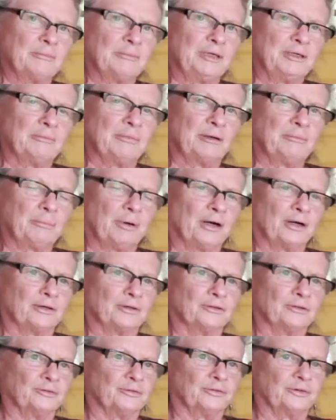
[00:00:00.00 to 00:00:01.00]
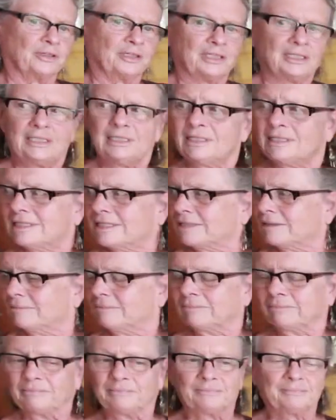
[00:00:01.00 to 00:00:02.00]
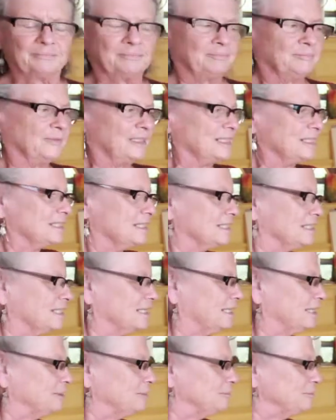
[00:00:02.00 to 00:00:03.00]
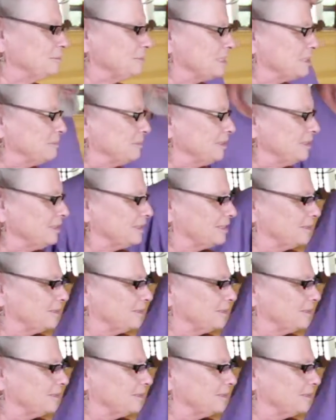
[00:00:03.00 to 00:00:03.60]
be my partner for these. This is Kim Smith.